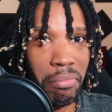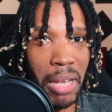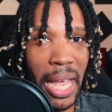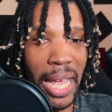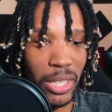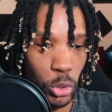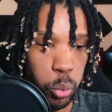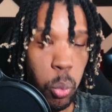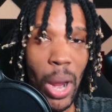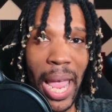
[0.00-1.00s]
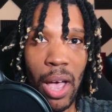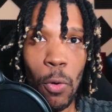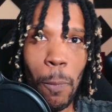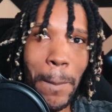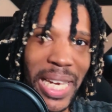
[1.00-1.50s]
and
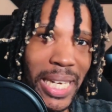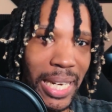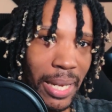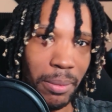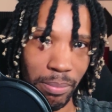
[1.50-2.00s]
12 p.m.